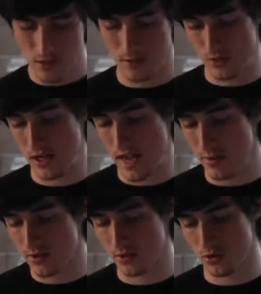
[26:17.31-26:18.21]
If she
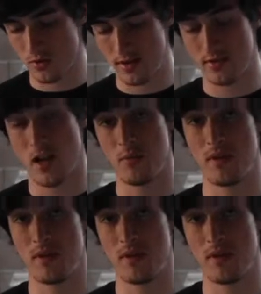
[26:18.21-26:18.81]
carries those traits, I'd